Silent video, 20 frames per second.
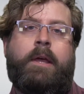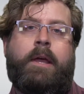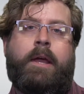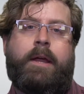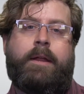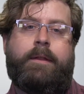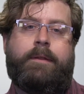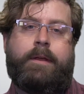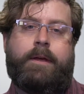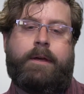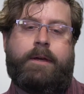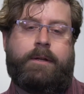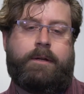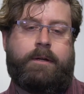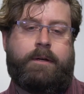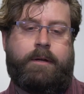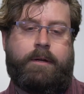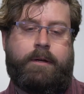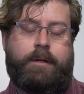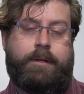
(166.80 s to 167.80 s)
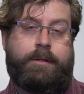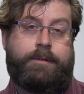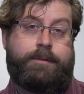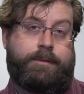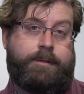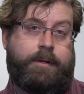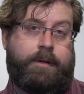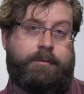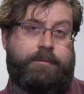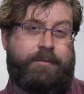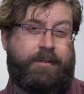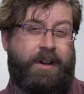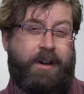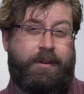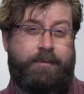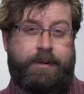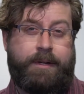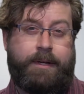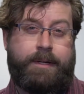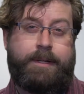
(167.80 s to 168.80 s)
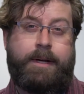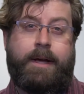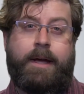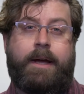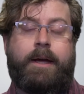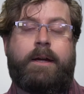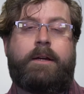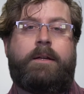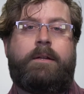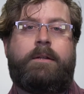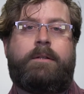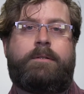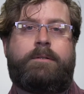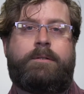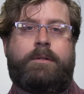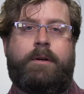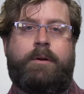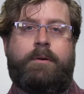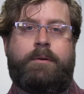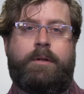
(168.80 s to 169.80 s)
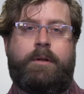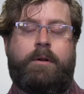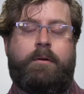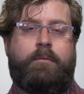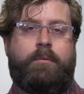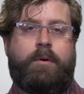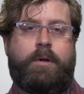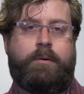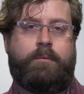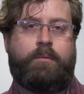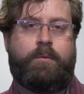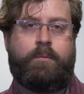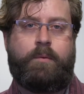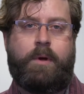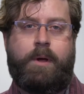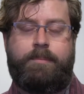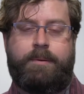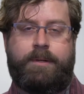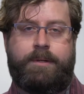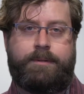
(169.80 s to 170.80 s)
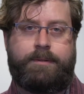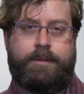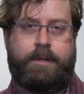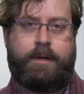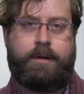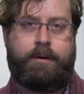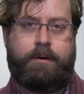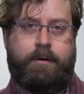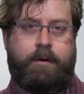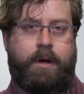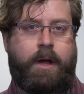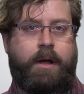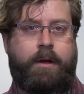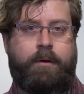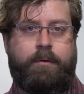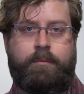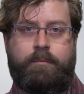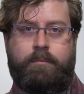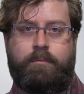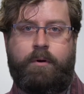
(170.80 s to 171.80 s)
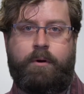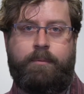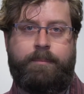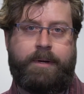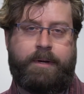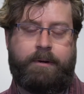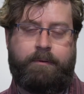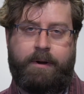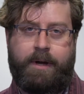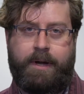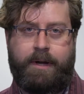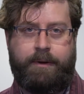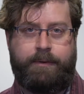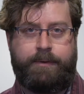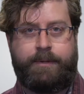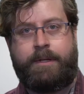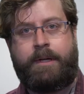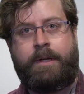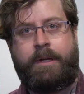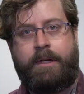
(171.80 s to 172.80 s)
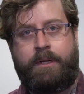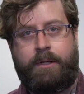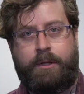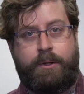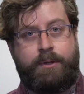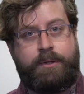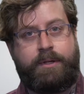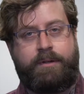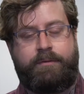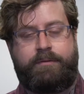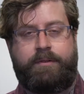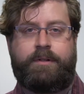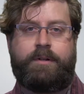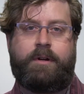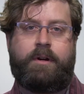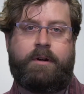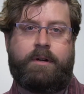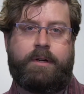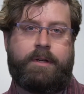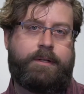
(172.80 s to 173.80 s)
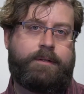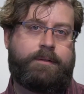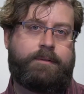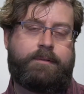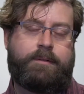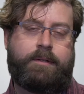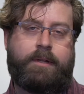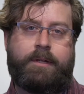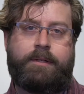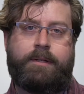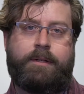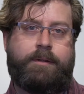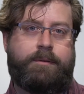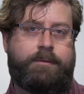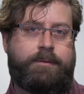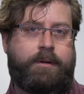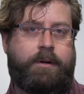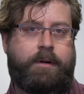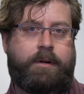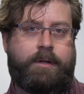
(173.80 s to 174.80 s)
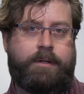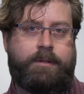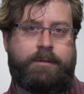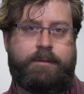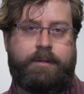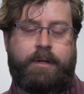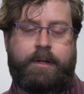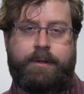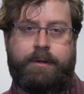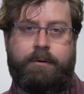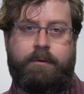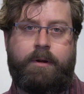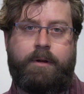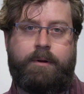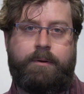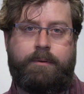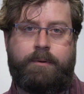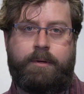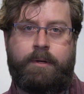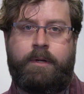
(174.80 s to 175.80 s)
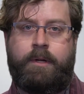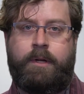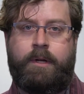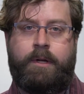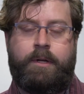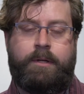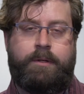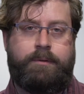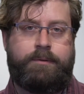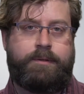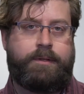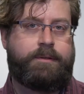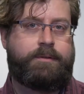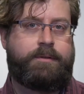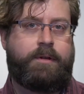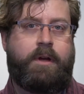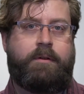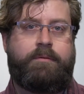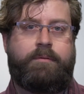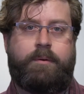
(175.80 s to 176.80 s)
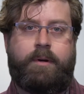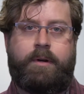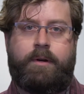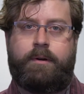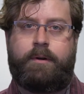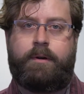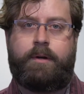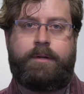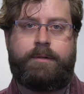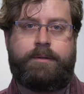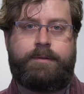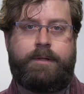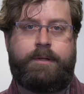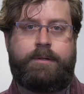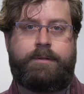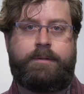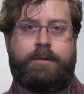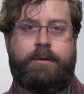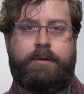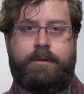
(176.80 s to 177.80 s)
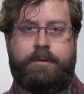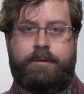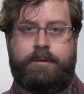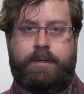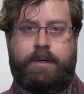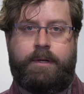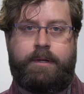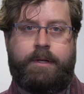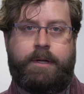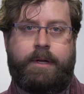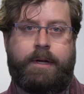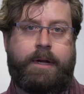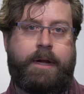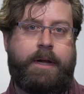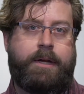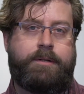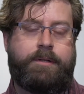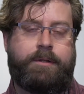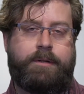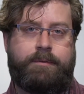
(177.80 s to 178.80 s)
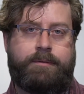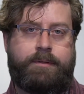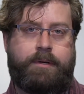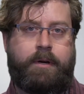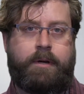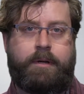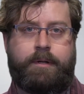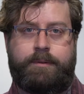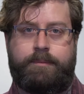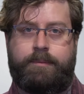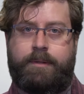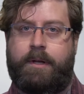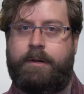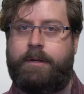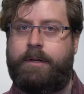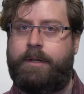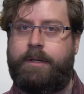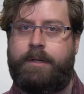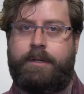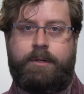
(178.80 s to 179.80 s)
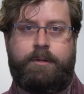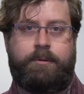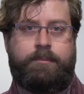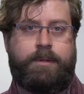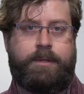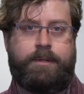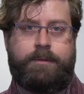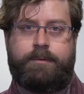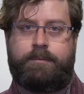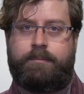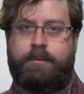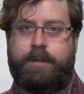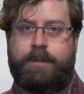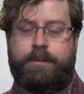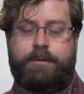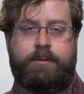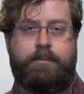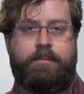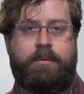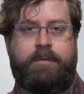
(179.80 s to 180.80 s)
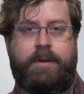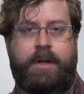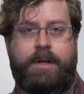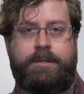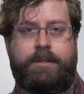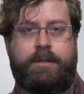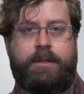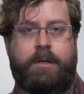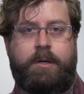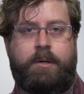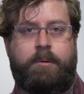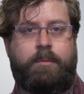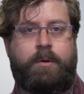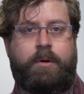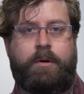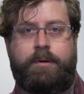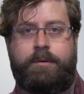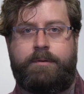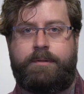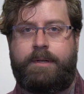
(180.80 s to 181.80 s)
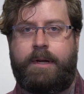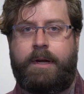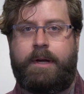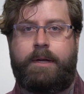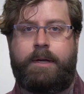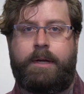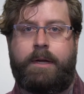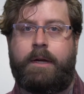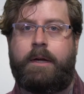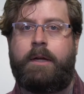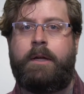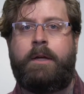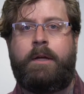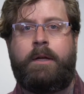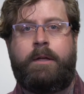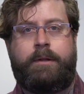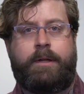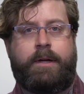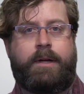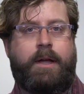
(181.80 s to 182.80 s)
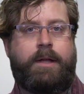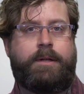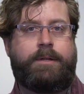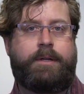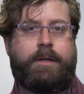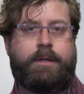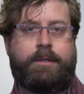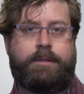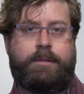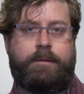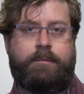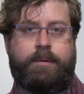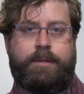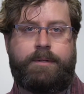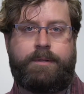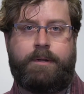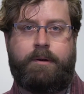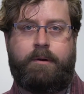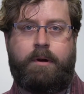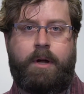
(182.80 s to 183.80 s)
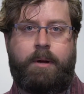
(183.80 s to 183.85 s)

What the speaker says: And that it's done for every attack. So you don't want weapons that are out roaming around looking for targets, selecting those targets on their own, using software and sensors, and then engaging those targets without any humans really supervising them or understanding the context in which they're